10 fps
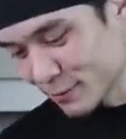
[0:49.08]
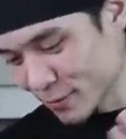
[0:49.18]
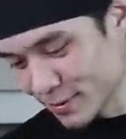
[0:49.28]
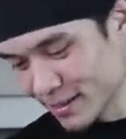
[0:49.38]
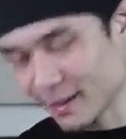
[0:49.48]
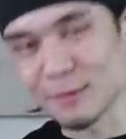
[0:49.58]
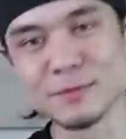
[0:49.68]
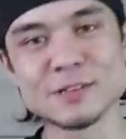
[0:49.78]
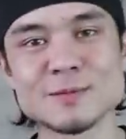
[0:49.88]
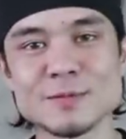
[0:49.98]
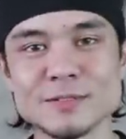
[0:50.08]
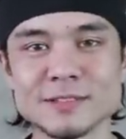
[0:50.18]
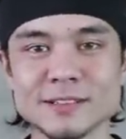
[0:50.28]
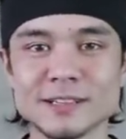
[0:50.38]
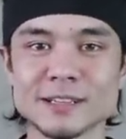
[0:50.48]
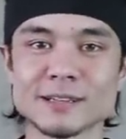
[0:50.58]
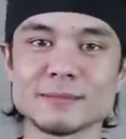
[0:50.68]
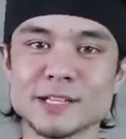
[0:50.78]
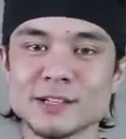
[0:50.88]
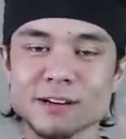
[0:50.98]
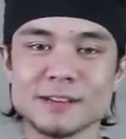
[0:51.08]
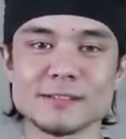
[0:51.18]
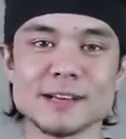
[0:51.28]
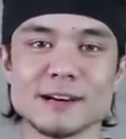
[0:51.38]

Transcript: before we get all miserable and uh, my jaw gives